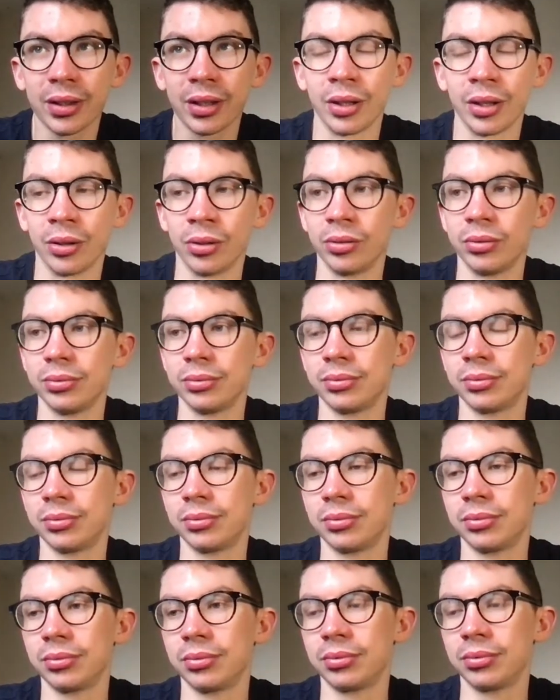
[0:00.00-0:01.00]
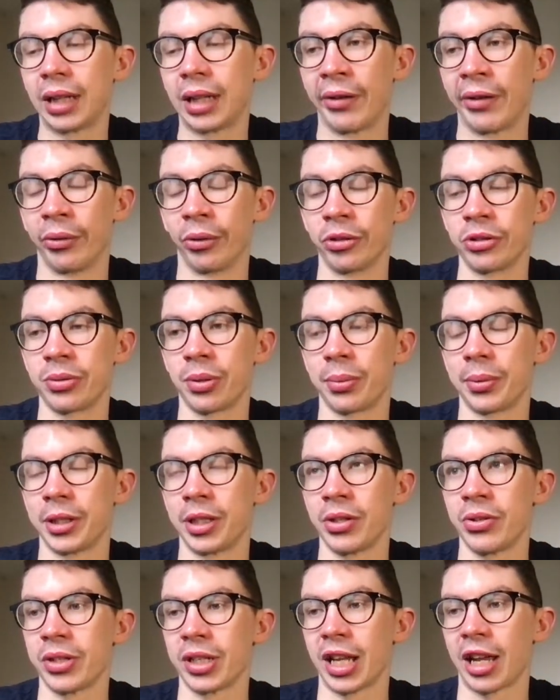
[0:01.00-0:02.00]
Oh, everyone's probably
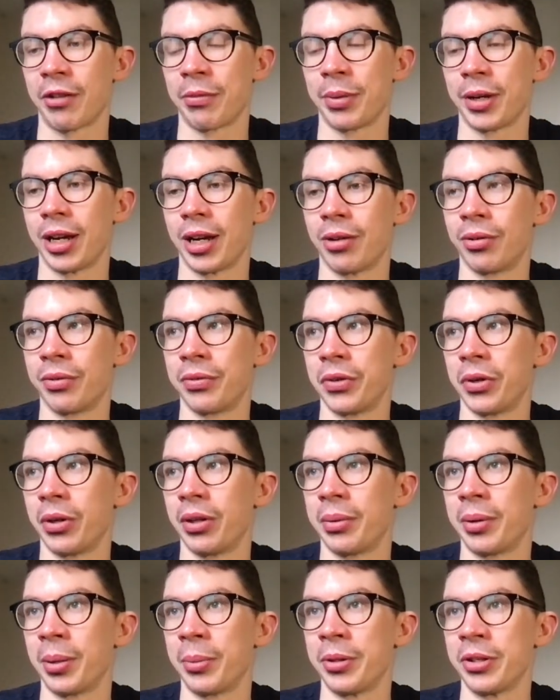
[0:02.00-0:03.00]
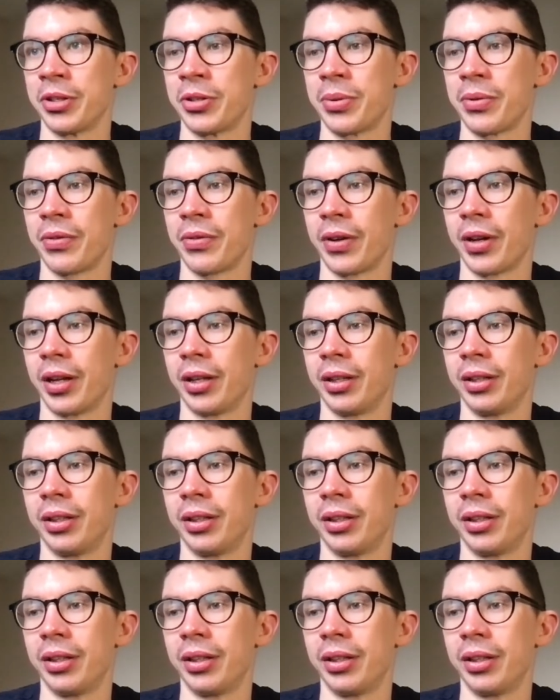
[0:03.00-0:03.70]
using FPL review at the moment, to be fair.